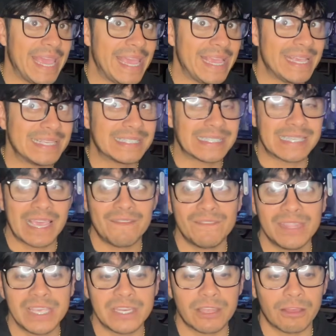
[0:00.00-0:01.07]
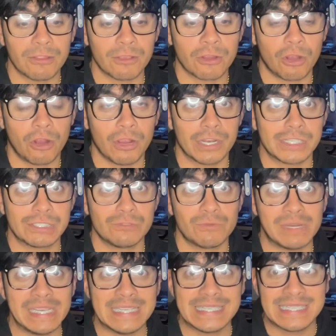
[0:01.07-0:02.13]
a $70 card to
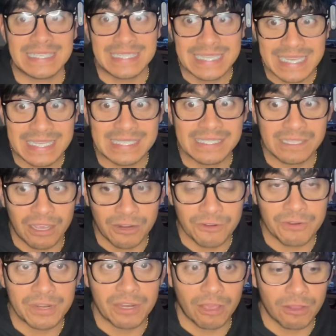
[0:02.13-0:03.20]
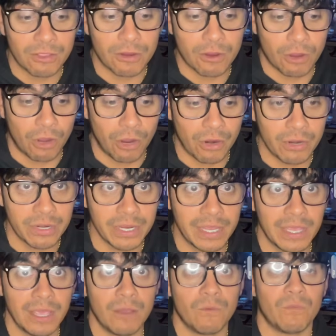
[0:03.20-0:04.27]
a $600 card
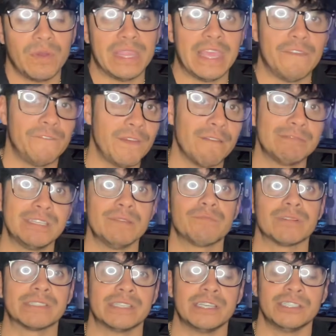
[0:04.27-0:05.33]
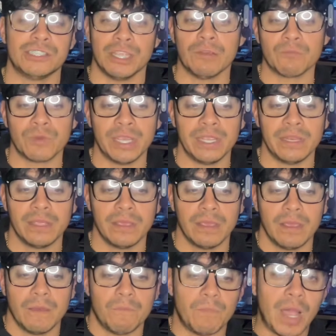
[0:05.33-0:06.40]
with a 15% gem rate,
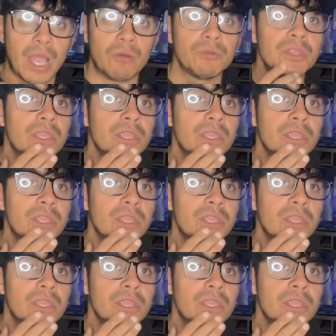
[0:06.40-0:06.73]
my only